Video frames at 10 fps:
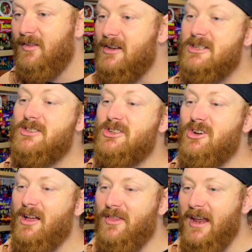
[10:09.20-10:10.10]
This is the
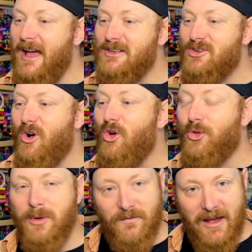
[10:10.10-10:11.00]
shot that has all
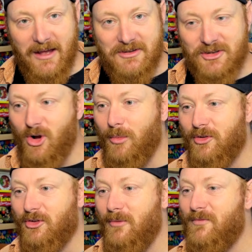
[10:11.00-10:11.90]
three of the head
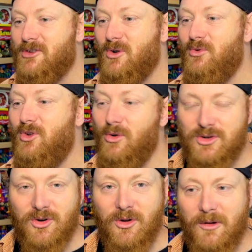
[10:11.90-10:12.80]
sculpts. So
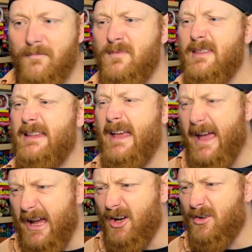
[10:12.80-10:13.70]
neutral,
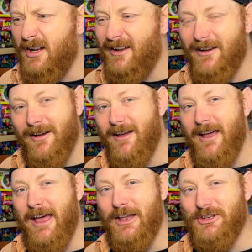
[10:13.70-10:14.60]
angry,
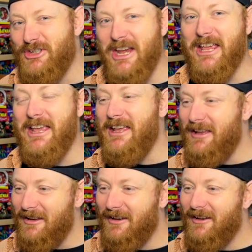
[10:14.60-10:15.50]
and
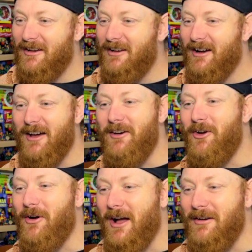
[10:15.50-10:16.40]
cheeky. I don't
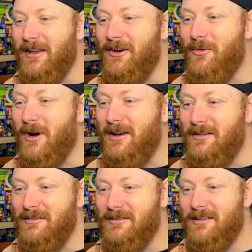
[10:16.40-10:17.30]
know. I you know what?
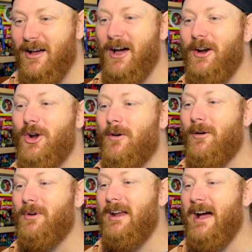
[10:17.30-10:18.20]
I don't know if
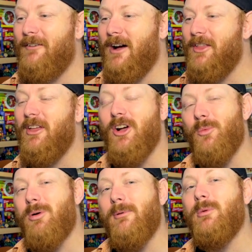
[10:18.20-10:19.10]
I'm gonna have. I think I'll
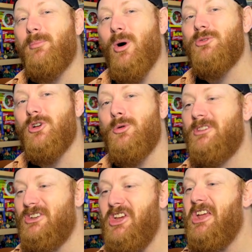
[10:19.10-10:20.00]
probably pose her with
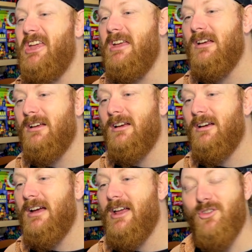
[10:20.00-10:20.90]
the cheeky,
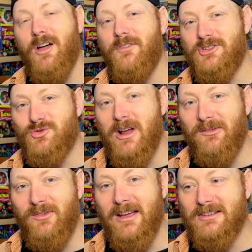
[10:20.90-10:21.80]
and not the
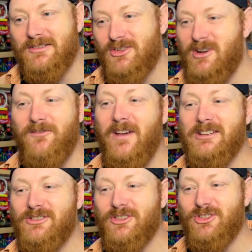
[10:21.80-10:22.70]
straight face. The straight
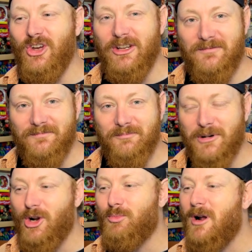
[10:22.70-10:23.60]
face looks good,
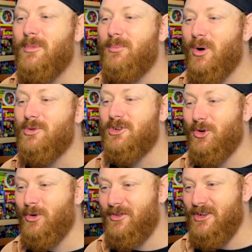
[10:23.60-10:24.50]
but I'll probably pose her
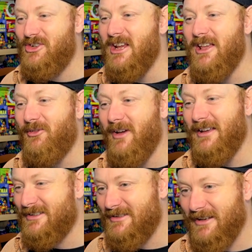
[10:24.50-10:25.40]
with the cheeky
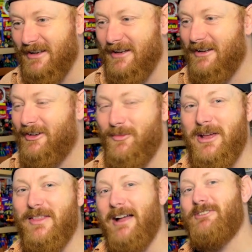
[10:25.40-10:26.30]
face. To
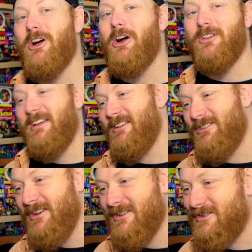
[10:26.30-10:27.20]
me, that's Harley.
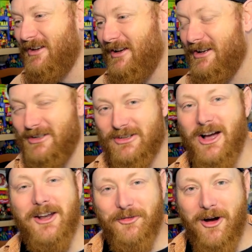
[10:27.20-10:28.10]
She's she's
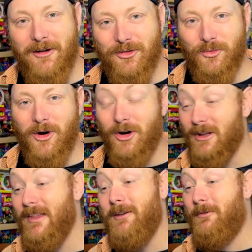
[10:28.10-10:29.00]
kind of off the wall,
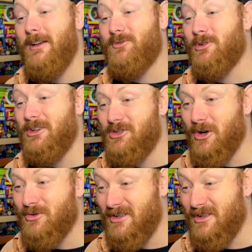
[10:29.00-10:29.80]
and that face really shows